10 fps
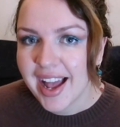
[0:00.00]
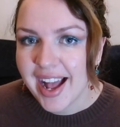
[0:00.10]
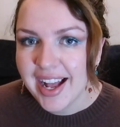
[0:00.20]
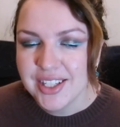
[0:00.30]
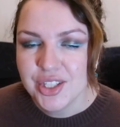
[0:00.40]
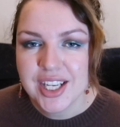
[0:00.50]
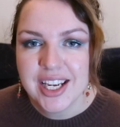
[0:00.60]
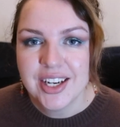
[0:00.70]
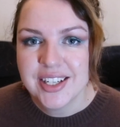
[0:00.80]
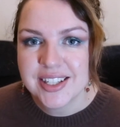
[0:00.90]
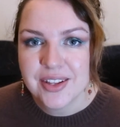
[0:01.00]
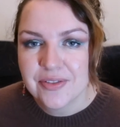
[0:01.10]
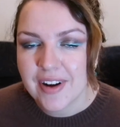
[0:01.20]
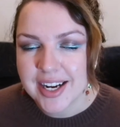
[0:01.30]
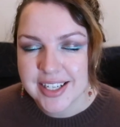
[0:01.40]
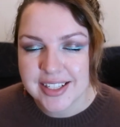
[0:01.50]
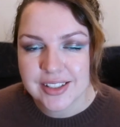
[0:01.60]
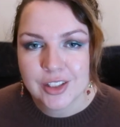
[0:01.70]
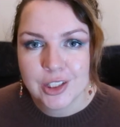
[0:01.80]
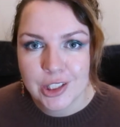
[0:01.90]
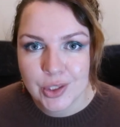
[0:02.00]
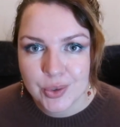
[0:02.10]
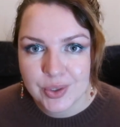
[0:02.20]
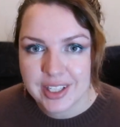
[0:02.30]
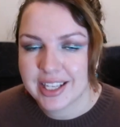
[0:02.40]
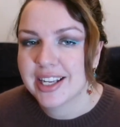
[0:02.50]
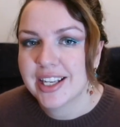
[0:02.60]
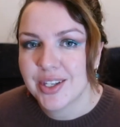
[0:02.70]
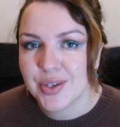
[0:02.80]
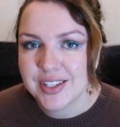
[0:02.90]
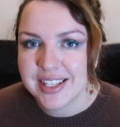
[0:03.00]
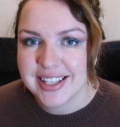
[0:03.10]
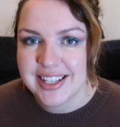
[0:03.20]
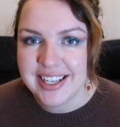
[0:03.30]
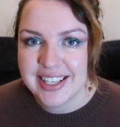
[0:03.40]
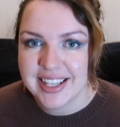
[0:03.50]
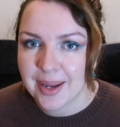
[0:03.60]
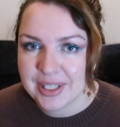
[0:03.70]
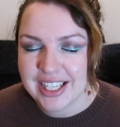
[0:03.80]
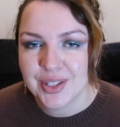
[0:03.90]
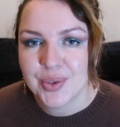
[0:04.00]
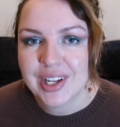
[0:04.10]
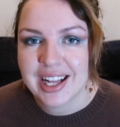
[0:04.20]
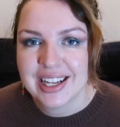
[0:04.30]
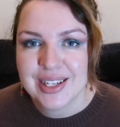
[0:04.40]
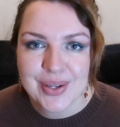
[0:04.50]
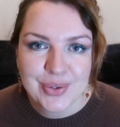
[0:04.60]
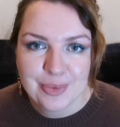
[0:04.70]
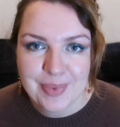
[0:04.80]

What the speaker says: And here is the final look using the Tammy Tanuka loose